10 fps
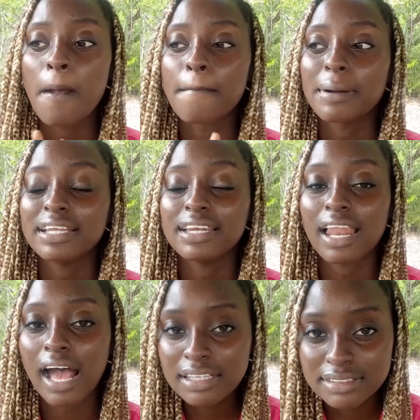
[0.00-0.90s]
My
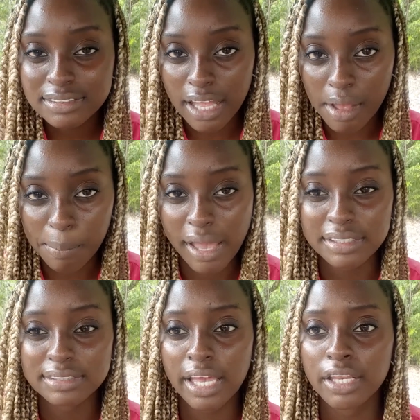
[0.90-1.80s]
last step, I
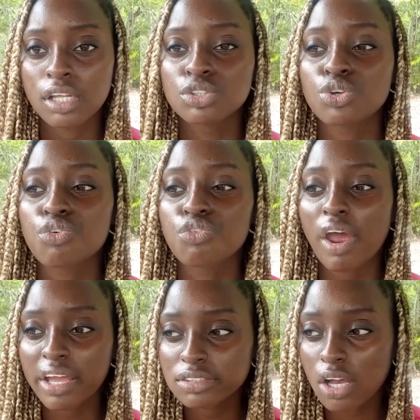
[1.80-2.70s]
said to
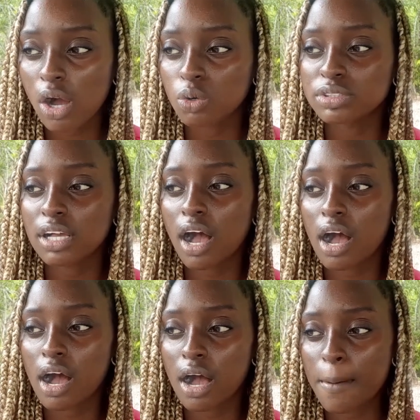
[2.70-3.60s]
write out
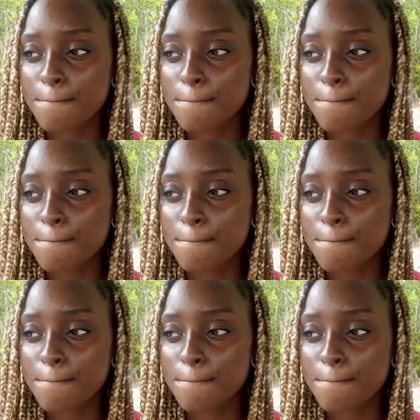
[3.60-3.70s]
a